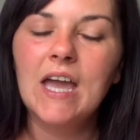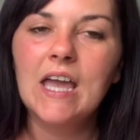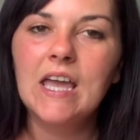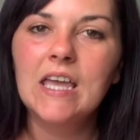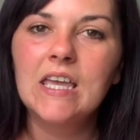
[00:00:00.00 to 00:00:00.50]

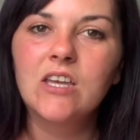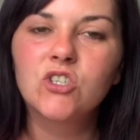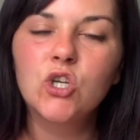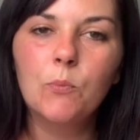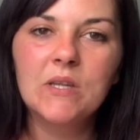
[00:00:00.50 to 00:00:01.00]
a
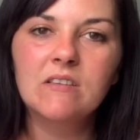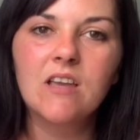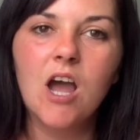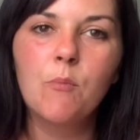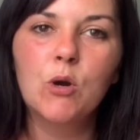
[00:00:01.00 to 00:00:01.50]
shop in
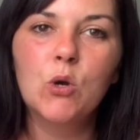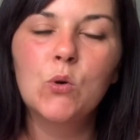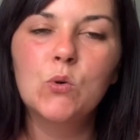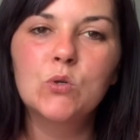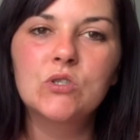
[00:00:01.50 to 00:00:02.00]
Scarborough
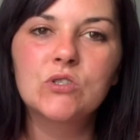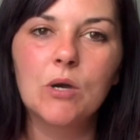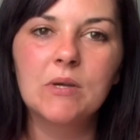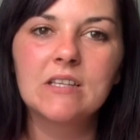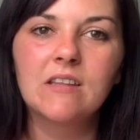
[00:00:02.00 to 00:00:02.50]
called
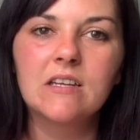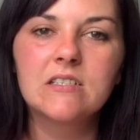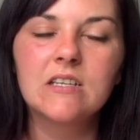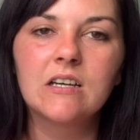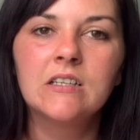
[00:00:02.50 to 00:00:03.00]
Sewing
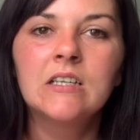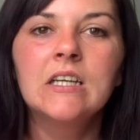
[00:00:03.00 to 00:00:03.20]
Centre.